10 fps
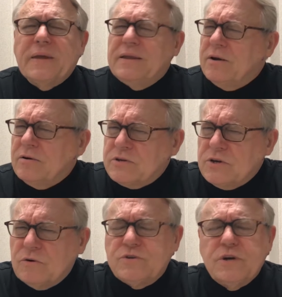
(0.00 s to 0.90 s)
There's
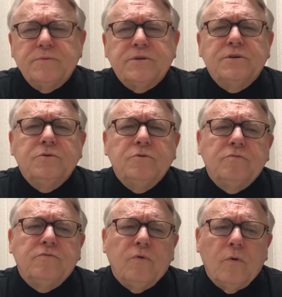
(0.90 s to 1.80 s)
no
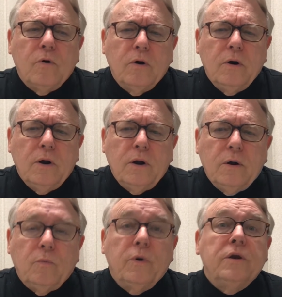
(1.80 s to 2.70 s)
substitute for
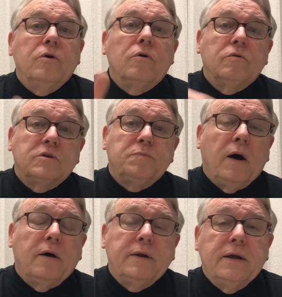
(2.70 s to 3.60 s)
when you're
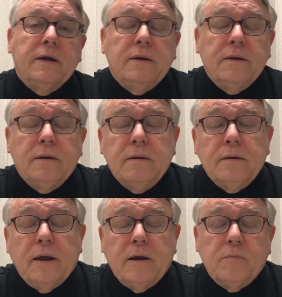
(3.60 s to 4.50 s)
responding in
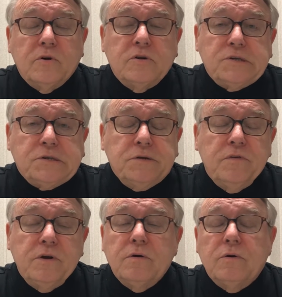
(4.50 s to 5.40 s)
an emergency
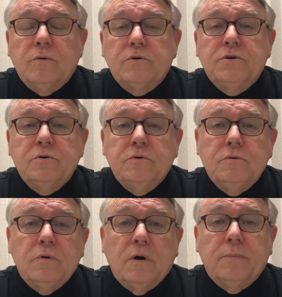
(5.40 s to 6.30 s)
vehicle
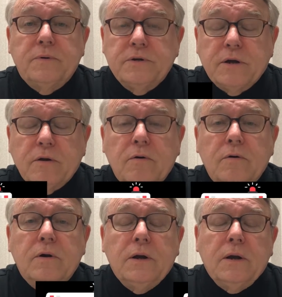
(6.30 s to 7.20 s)
to a
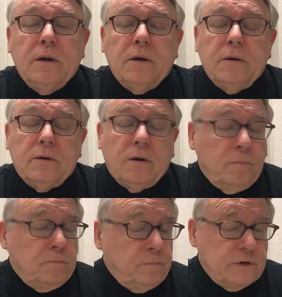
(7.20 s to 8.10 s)
particular
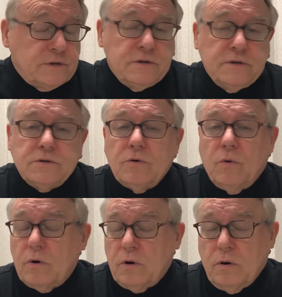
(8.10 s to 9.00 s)
business
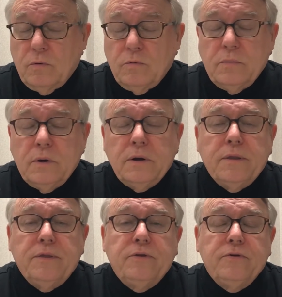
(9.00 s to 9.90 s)
or
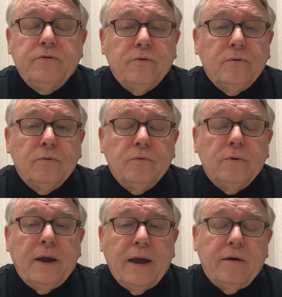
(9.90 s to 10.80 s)
home to
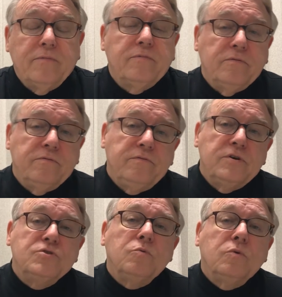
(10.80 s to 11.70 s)
have the
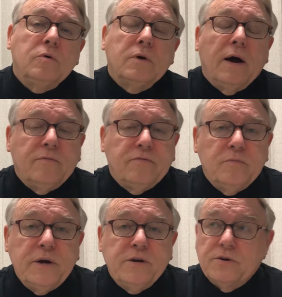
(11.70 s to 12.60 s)
visual
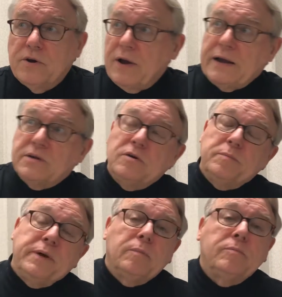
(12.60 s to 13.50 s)
confirmation, to actually
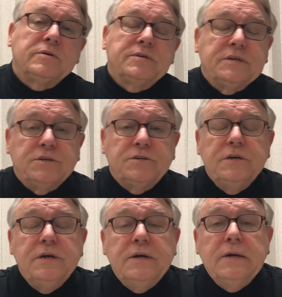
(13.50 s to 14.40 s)
be able to
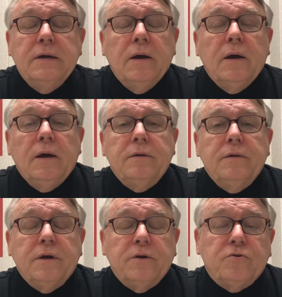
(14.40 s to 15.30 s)
see
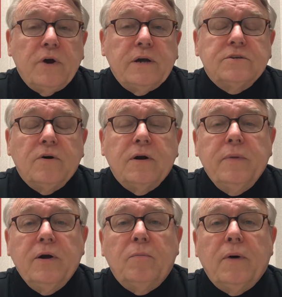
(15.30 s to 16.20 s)
the address on a
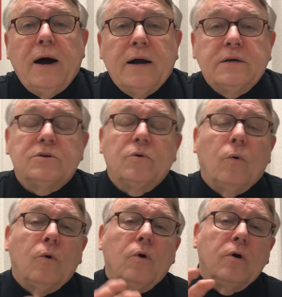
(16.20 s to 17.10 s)
mailbox
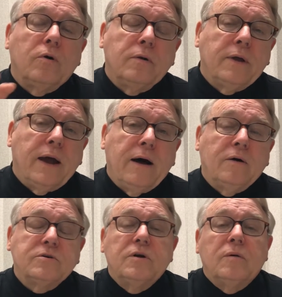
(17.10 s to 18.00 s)
or the
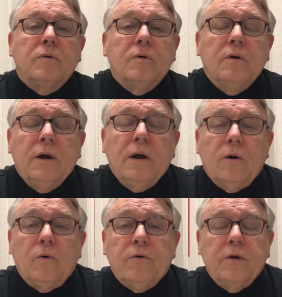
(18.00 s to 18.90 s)
house number
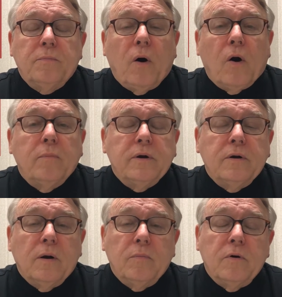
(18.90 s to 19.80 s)
or the apartment
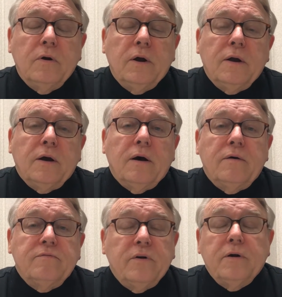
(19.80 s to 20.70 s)
number
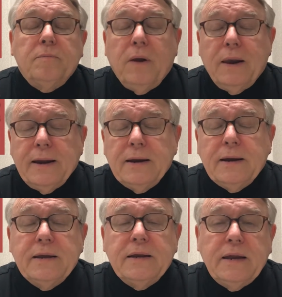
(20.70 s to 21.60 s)
very
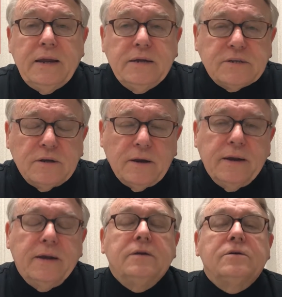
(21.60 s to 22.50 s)
plainly and
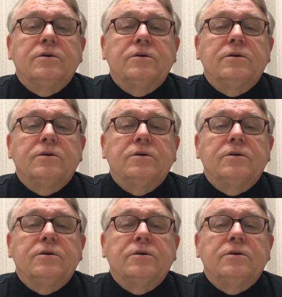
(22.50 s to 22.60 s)
easily to